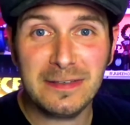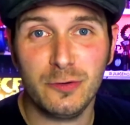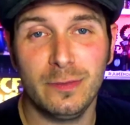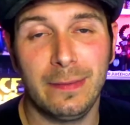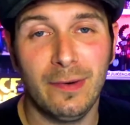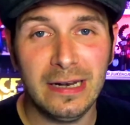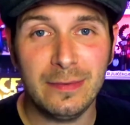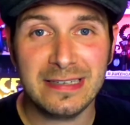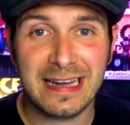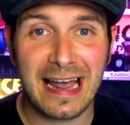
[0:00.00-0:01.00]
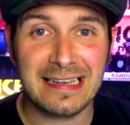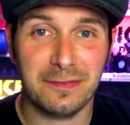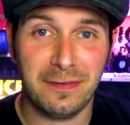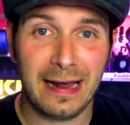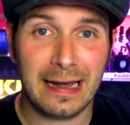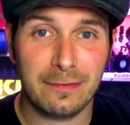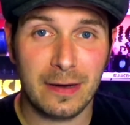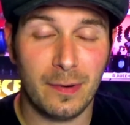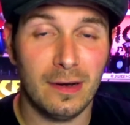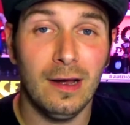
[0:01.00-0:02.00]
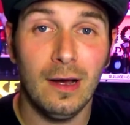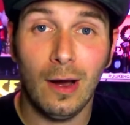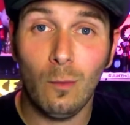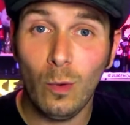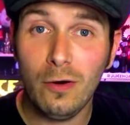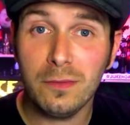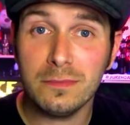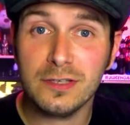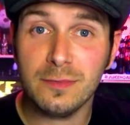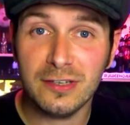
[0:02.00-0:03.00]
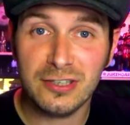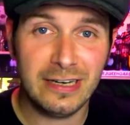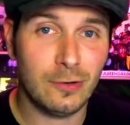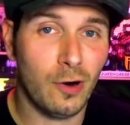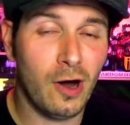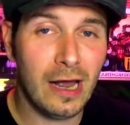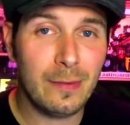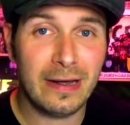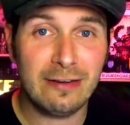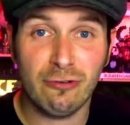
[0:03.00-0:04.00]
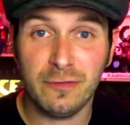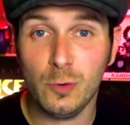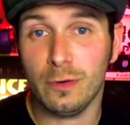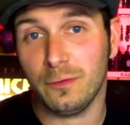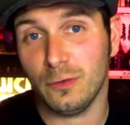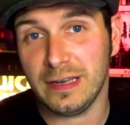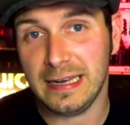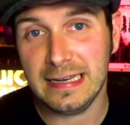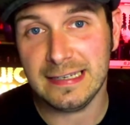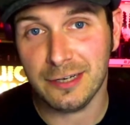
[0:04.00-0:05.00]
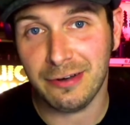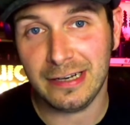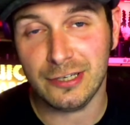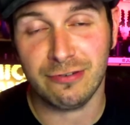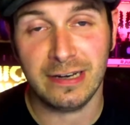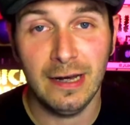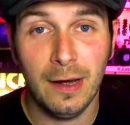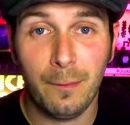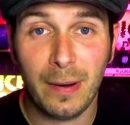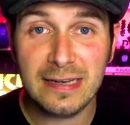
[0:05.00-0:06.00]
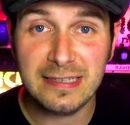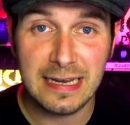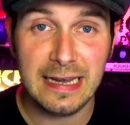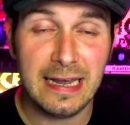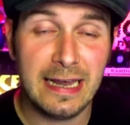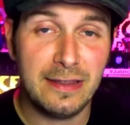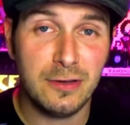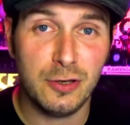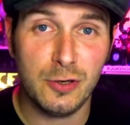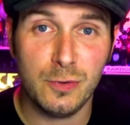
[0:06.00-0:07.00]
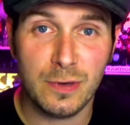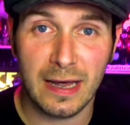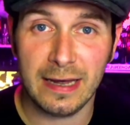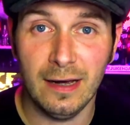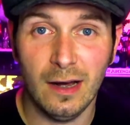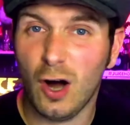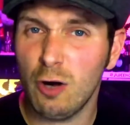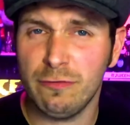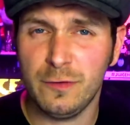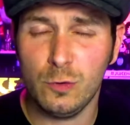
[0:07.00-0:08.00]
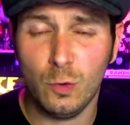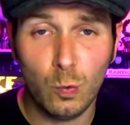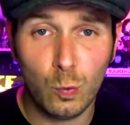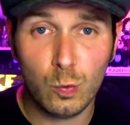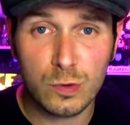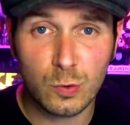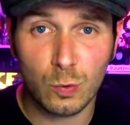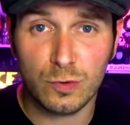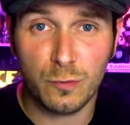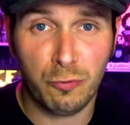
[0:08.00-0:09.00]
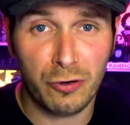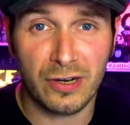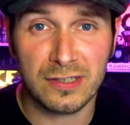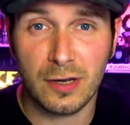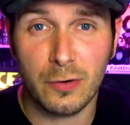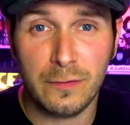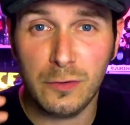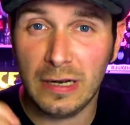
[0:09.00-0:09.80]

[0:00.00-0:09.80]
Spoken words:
you for joining me. My name is Gaz the Flat Cap Vapor, and welcome to my channel. I am a reviewer for the e-cigarette industry based here in the UK. I review all sorts of products, so if you